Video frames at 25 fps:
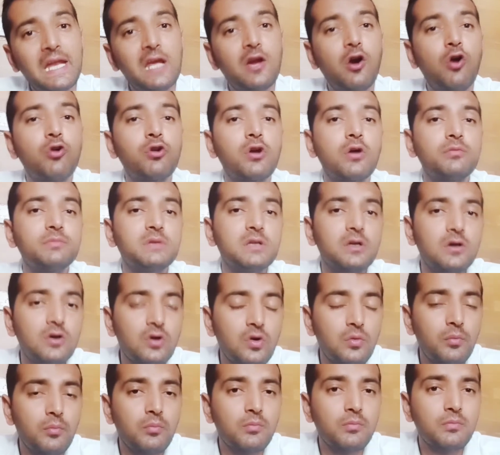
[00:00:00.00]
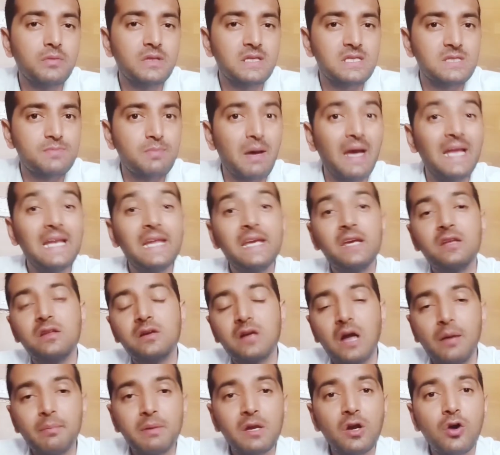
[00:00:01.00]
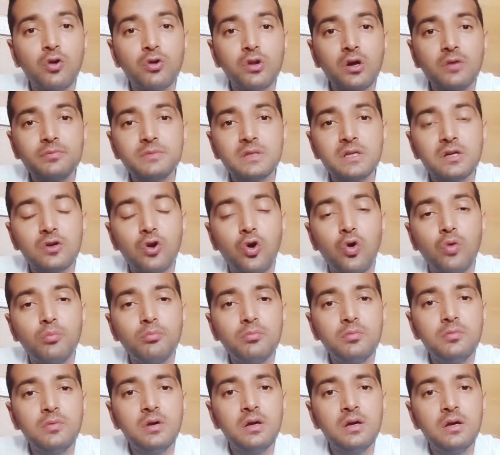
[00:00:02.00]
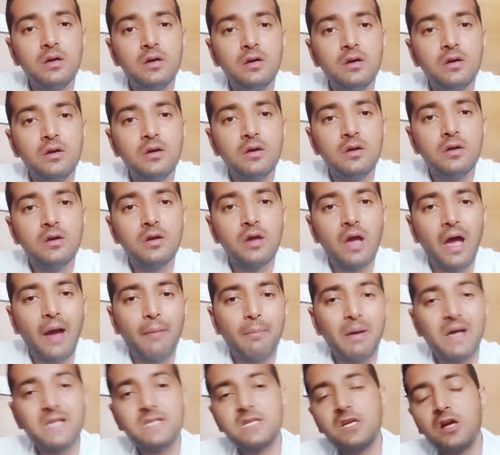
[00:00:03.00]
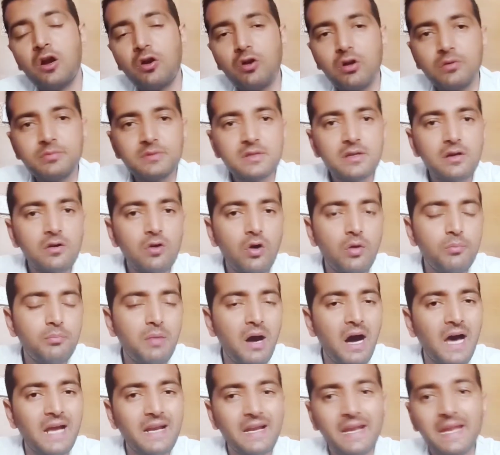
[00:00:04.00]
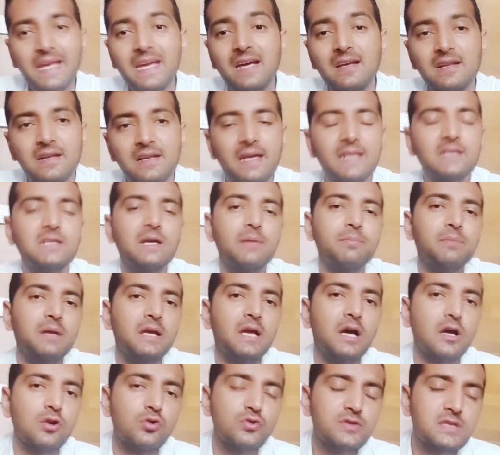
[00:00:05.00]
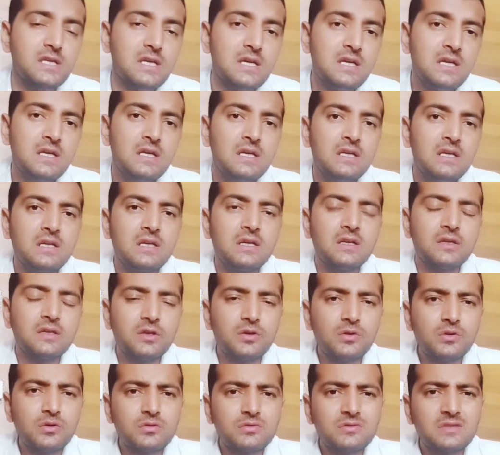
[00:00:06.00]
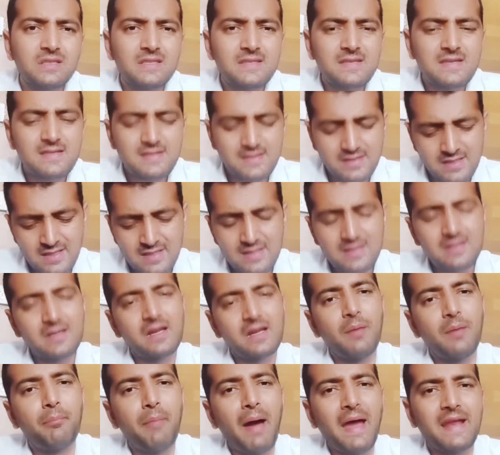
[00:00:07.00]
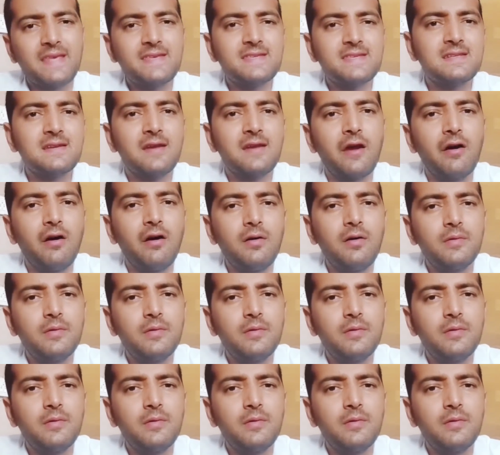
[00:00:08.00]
out of their home. The spiling is coming out of their home. Emerging out of their home. Bahar nikal rahe the apne gharo se. You know, this is just the comparison here